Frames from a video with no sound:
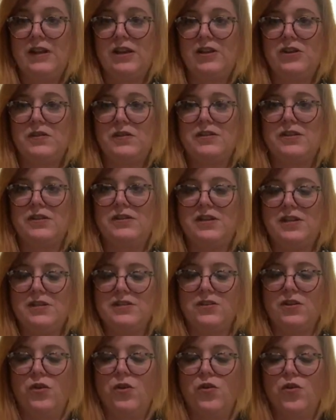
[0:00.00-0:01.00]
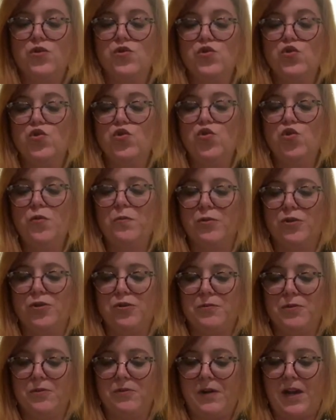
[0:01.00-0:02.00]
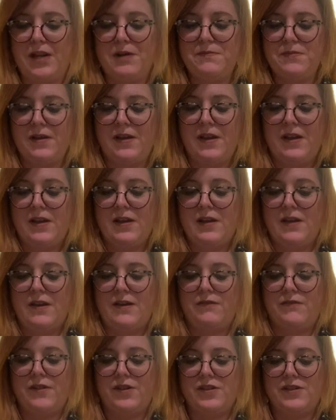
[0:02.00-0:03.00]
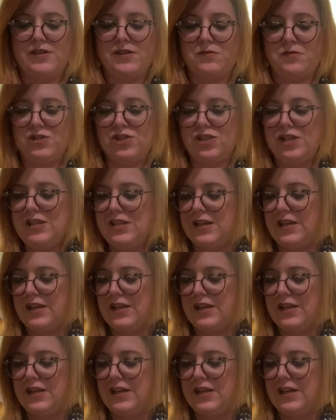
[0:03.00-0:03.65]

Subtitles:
You can tell he's super duper ripe, very squishy.